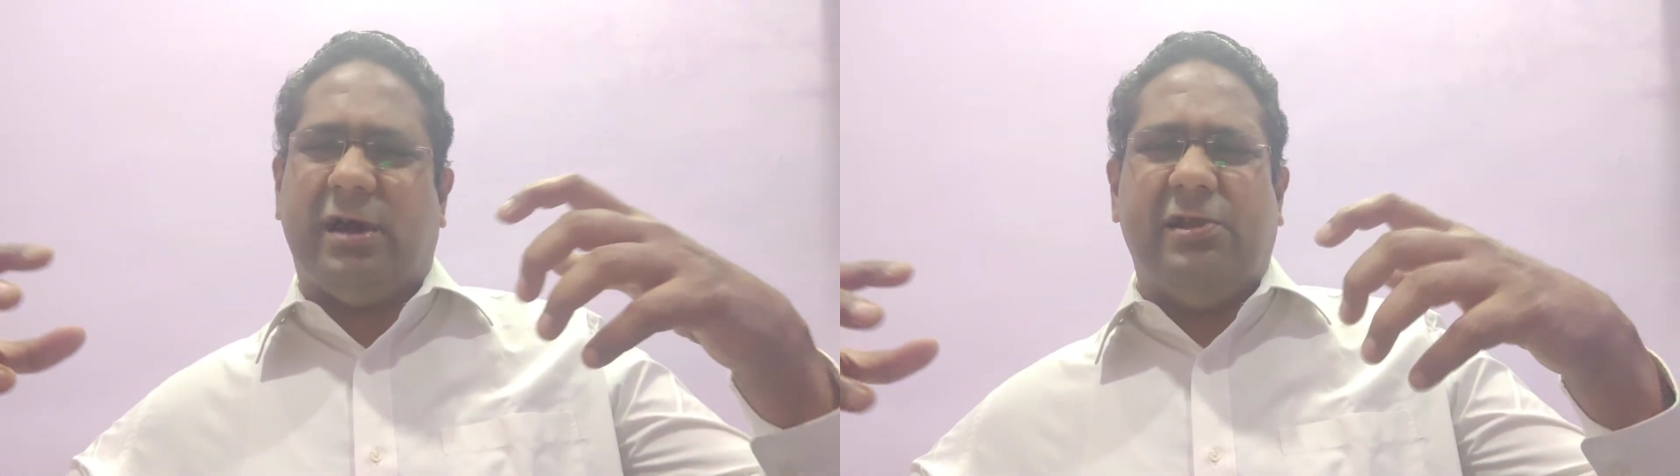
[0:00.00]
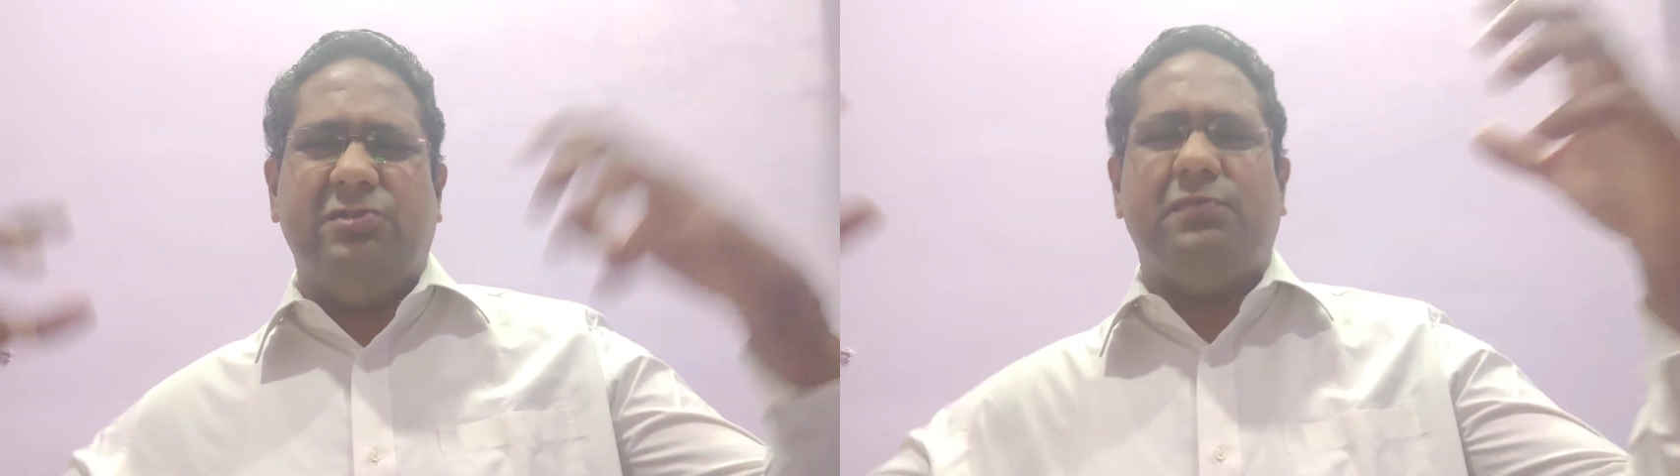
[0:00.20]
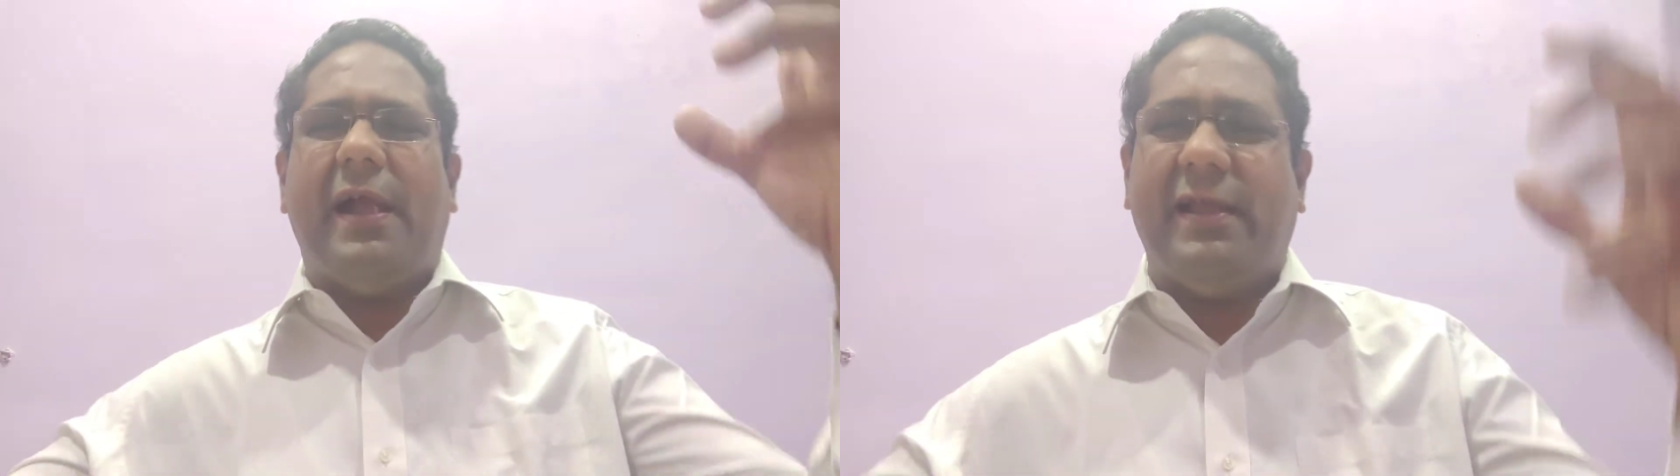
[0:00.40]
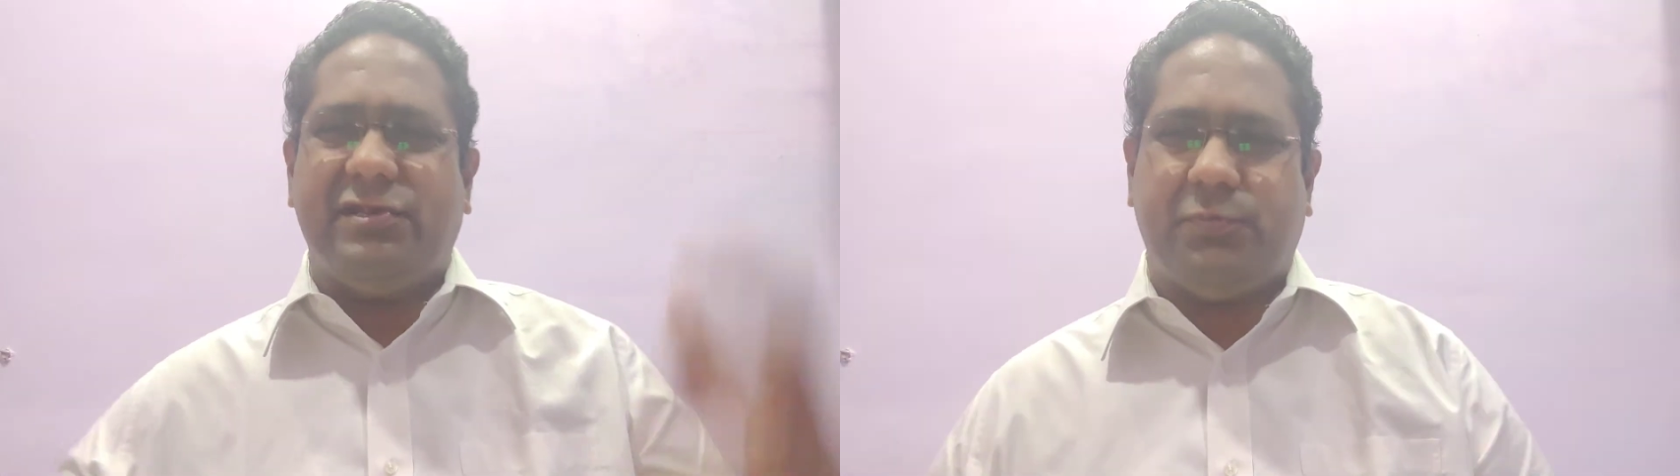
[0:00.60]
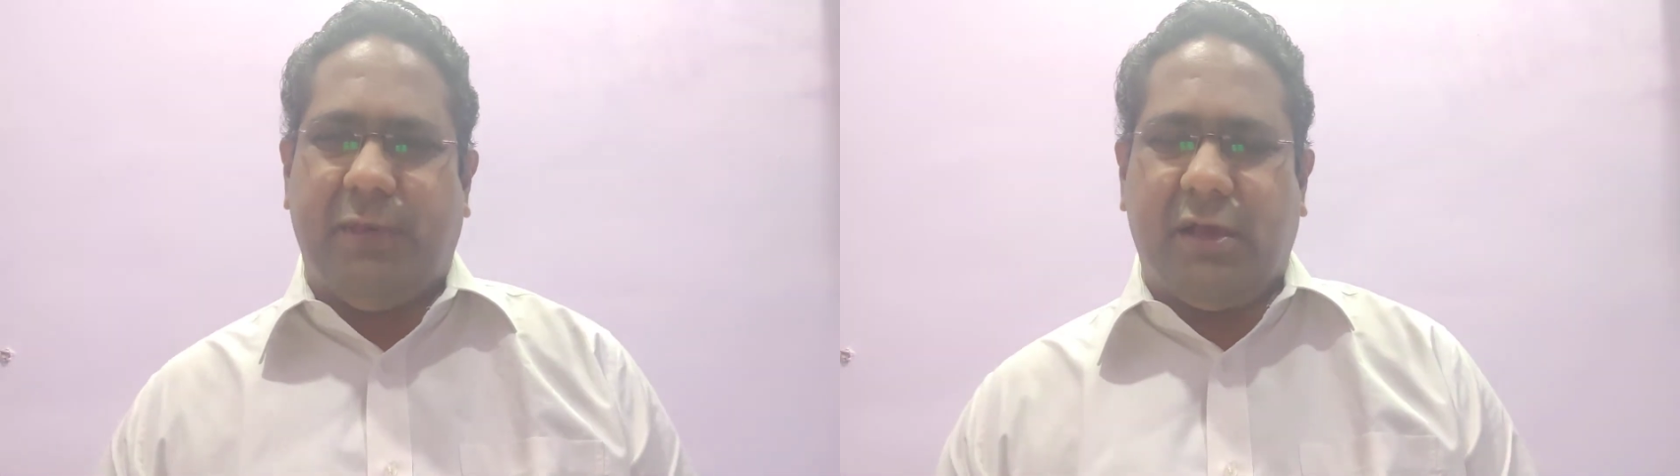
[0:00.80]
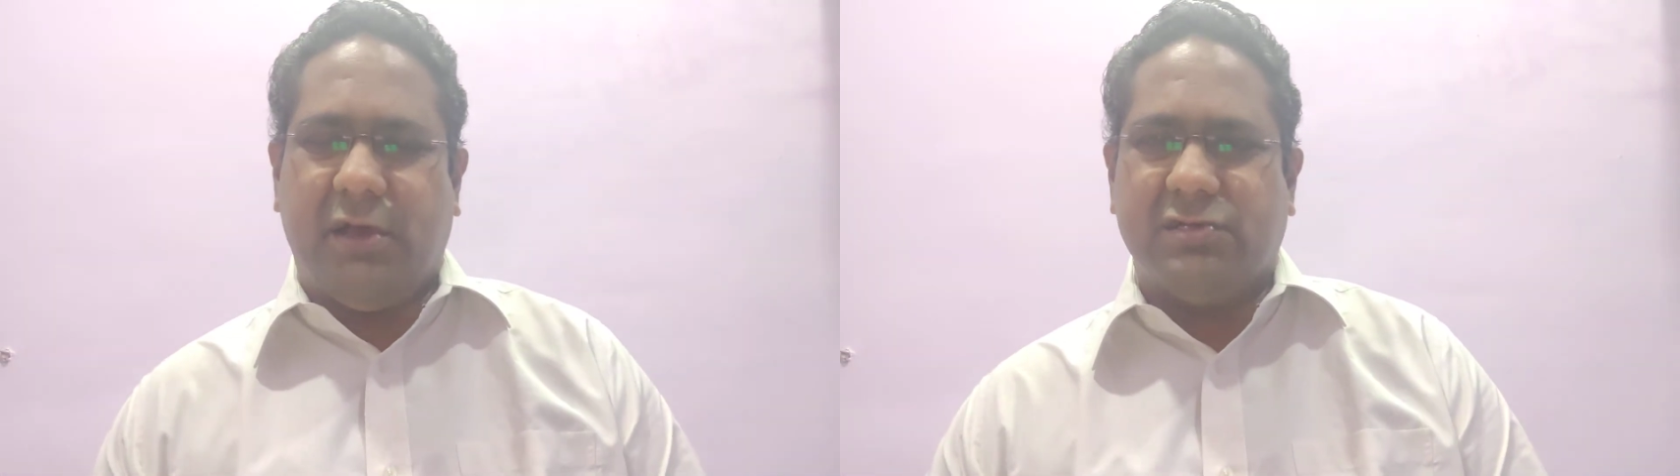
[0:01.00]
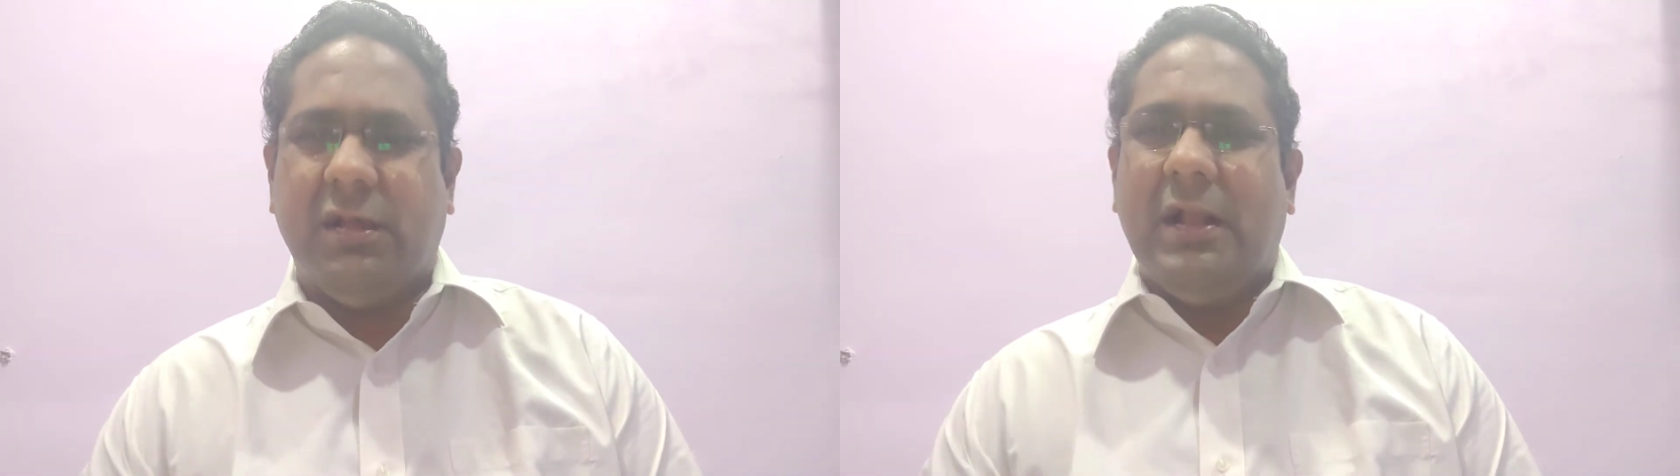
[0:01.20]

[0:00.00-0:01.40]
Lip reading: charismatic speakers.